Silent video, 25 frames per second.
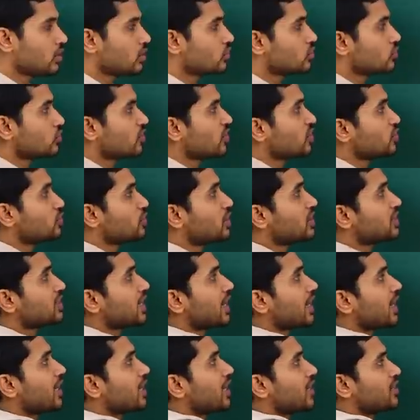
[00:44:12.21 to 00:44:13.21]
So, which means
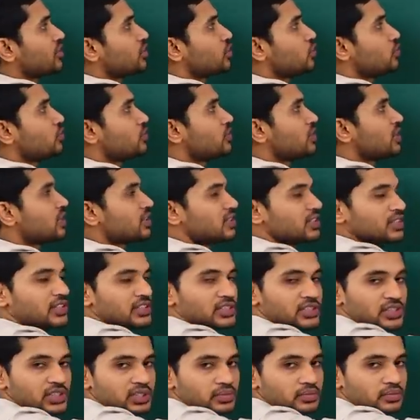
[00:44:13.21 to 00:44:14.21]
I can assume this
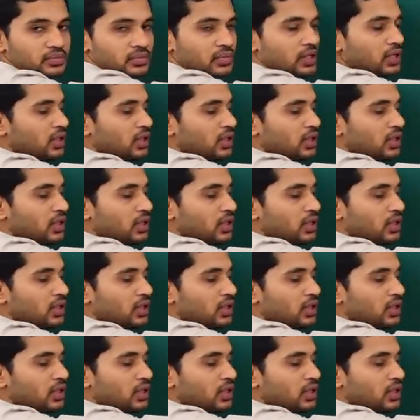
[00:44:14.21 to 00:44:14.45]
system